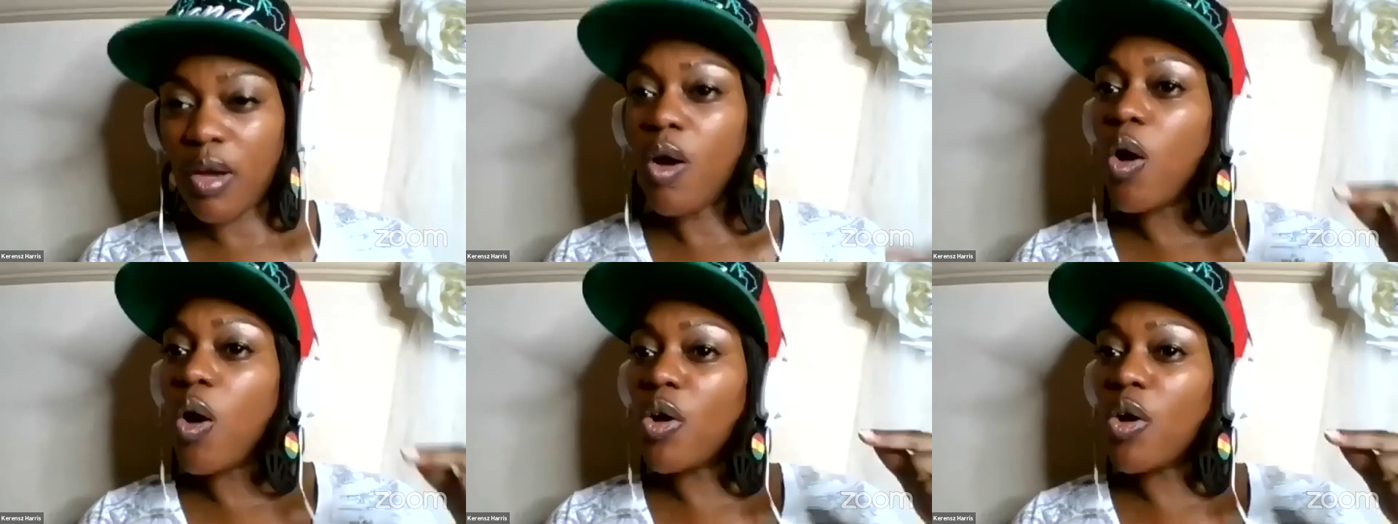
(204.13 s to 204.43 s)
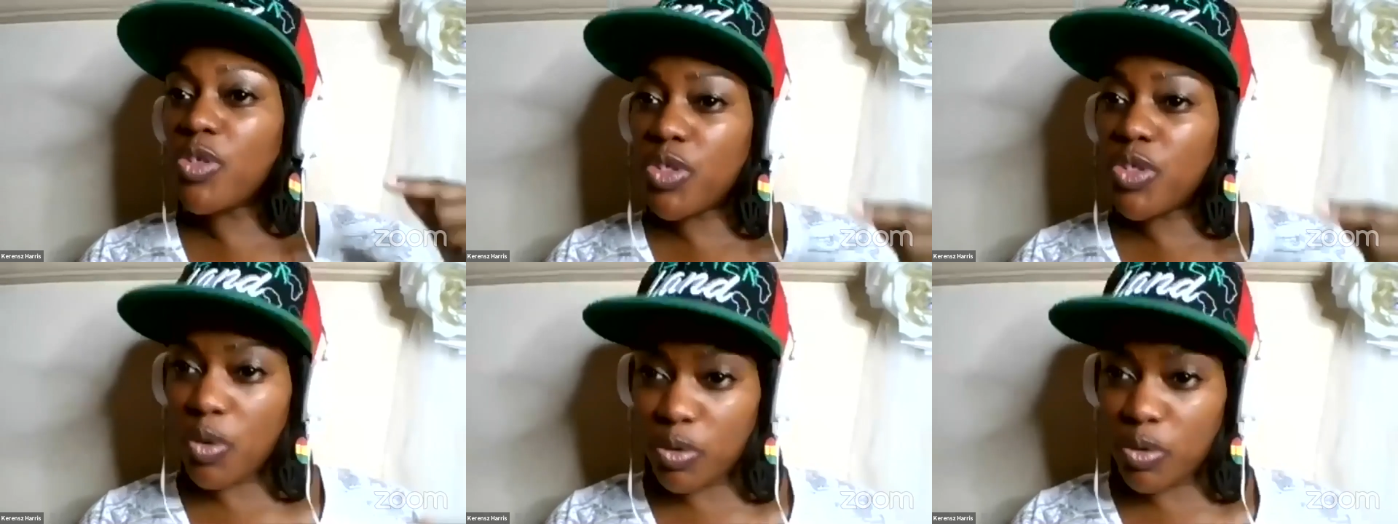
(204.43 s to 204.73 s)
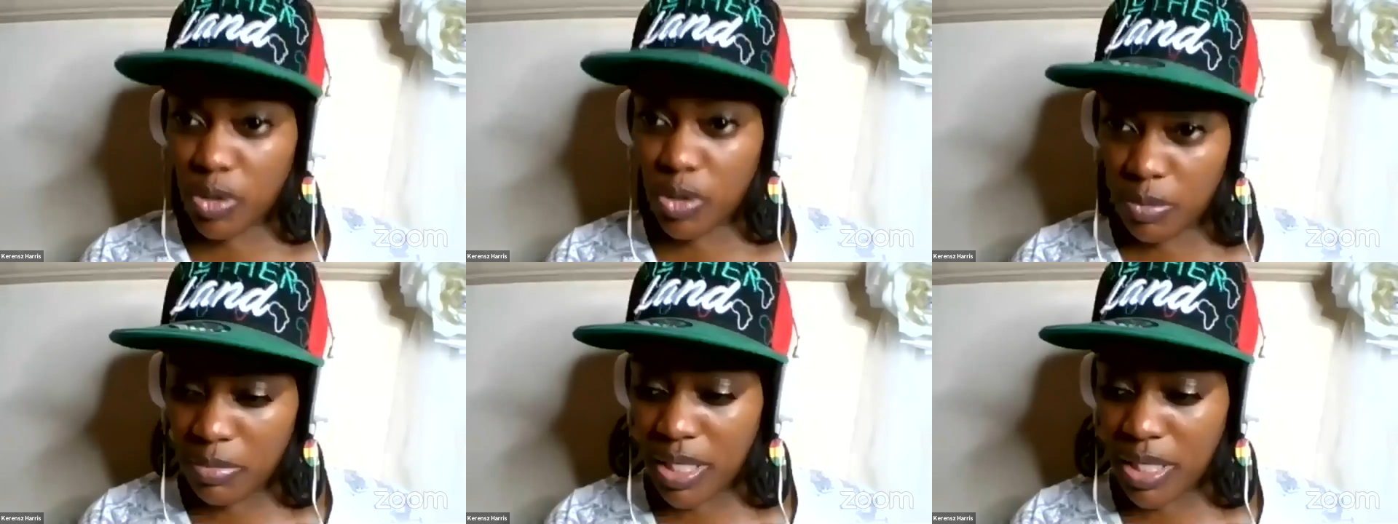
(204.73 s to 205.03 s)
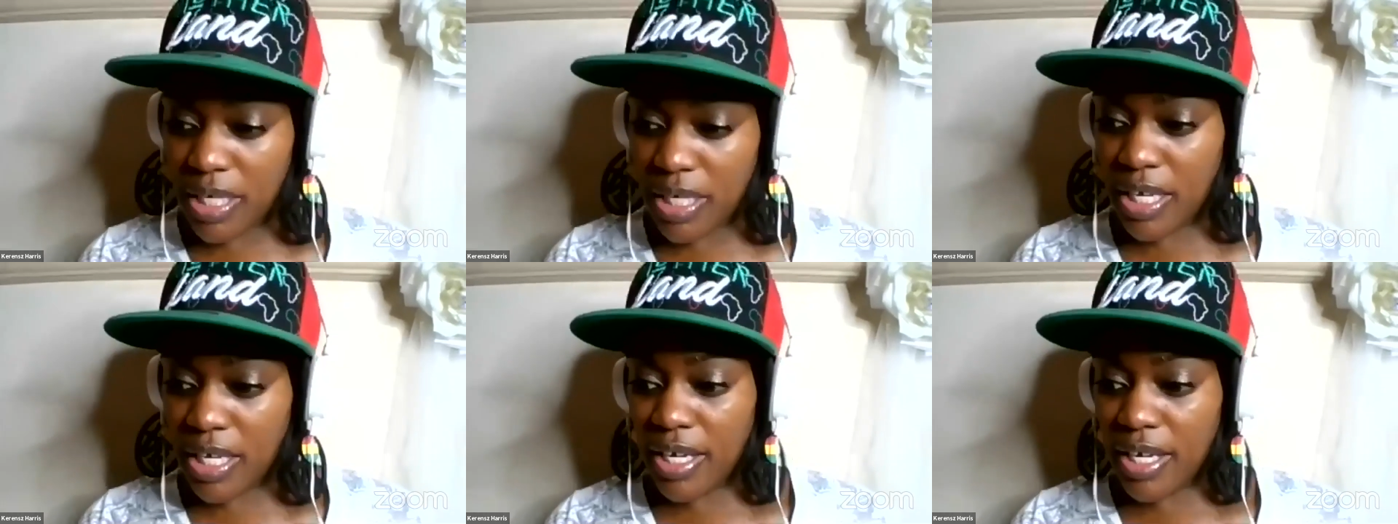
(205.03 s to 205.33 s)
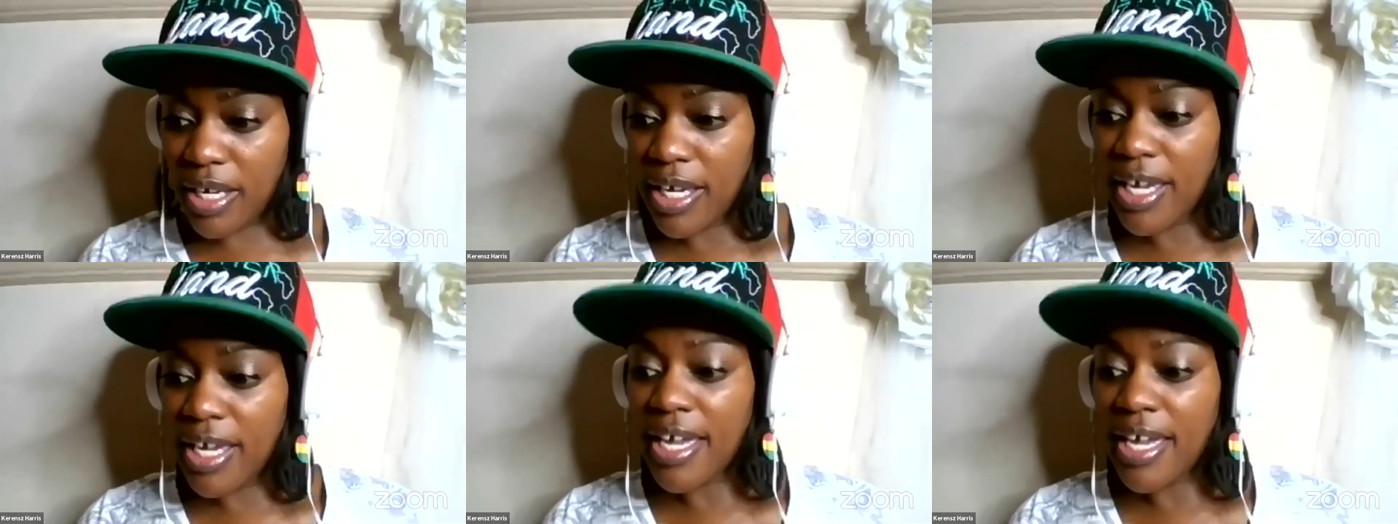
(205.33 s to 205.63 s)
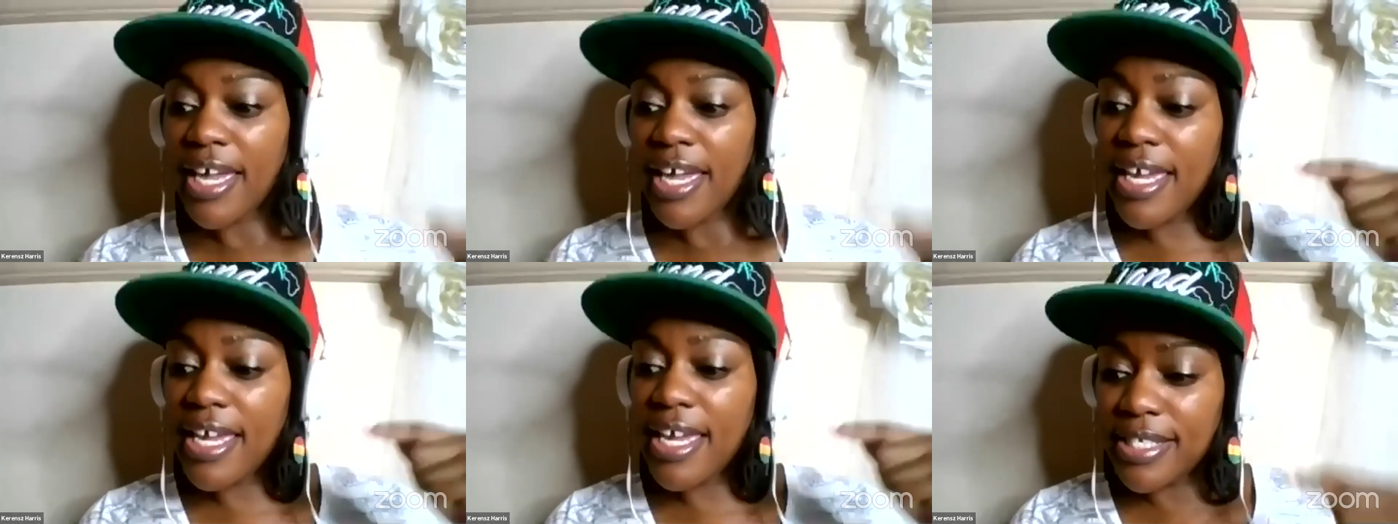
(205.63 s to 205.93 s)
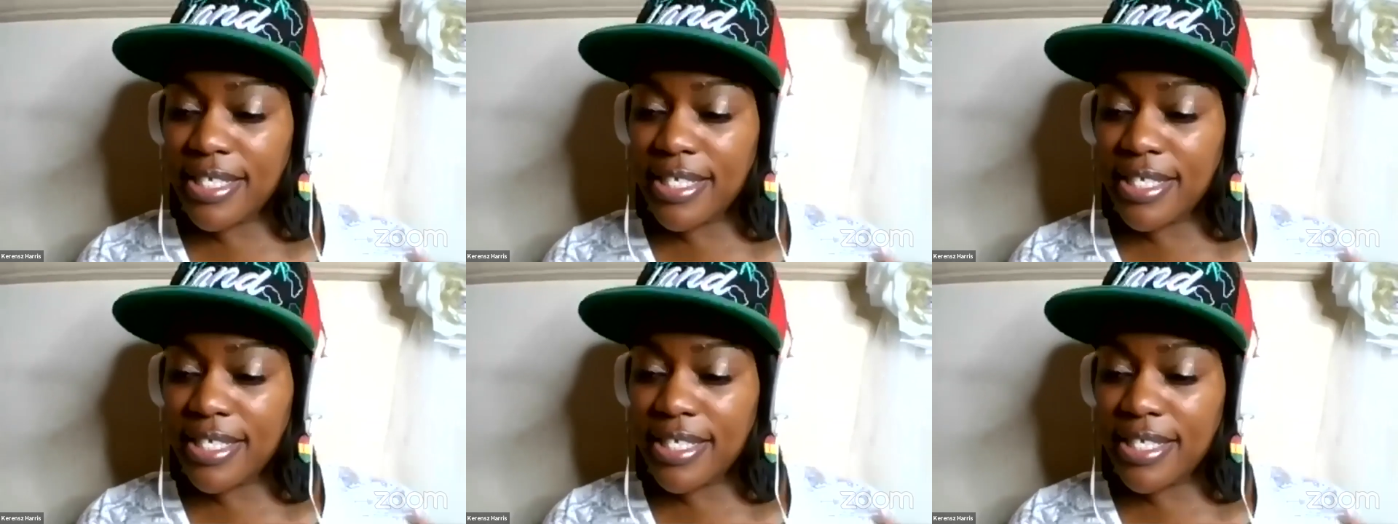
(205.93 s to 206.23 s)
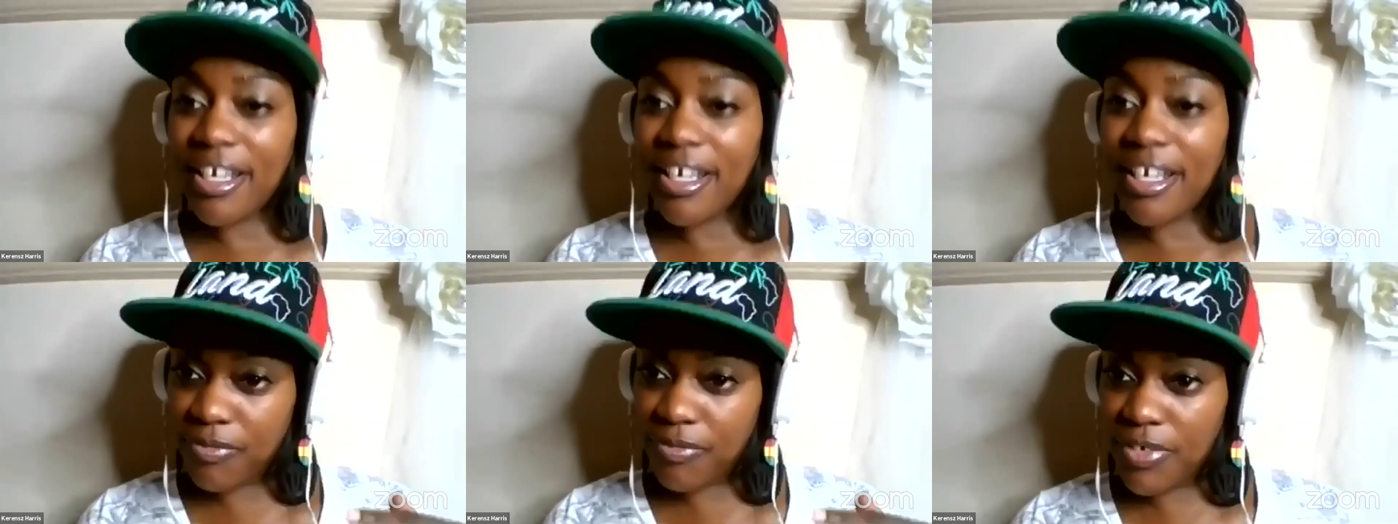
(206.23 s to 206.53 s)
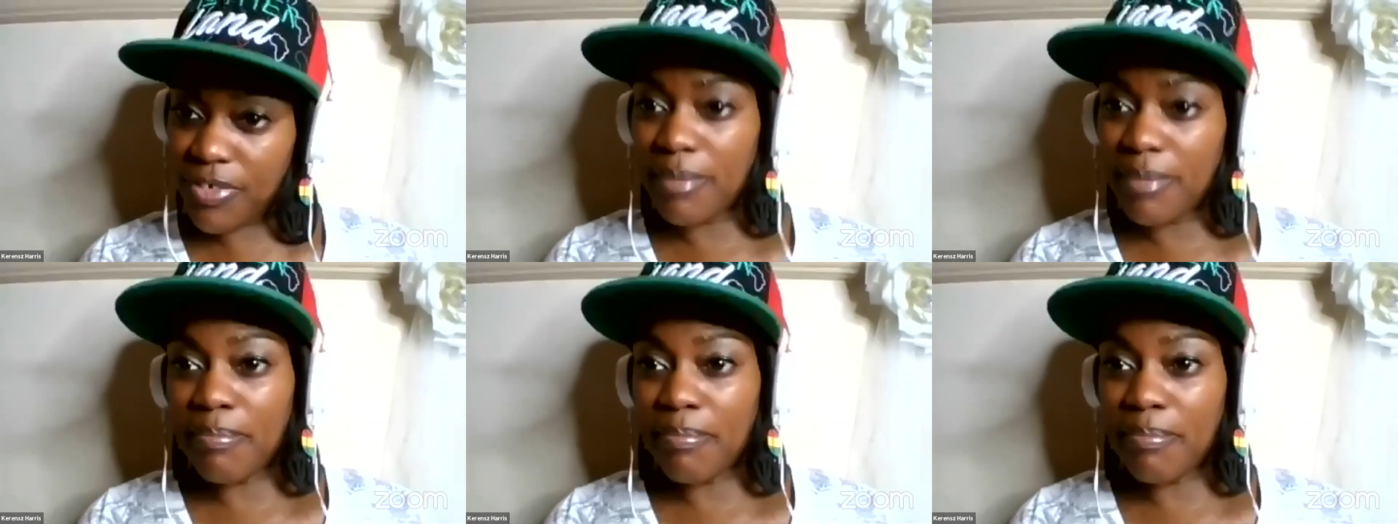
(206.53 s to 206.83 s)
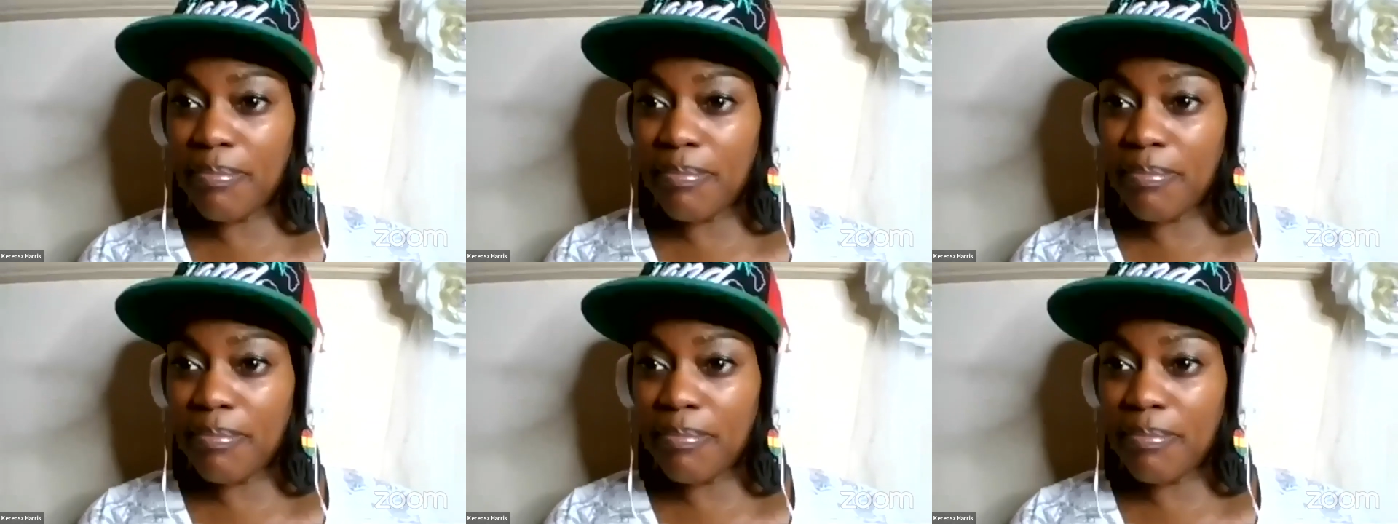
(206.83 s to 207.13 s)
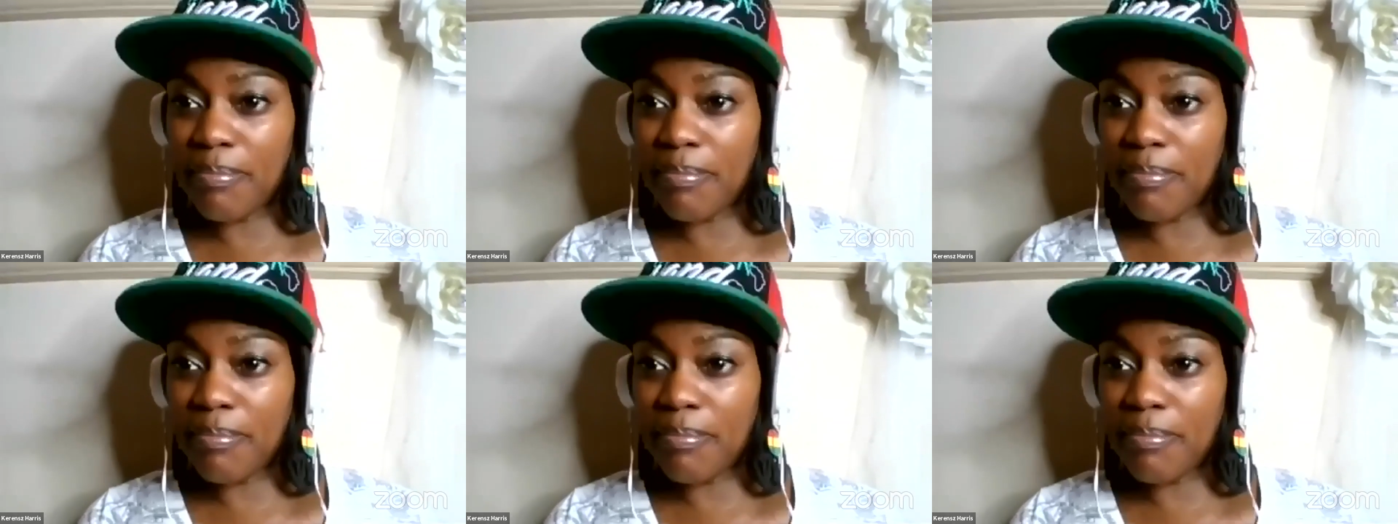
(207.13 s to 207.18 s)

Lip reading: on social media is the Black female.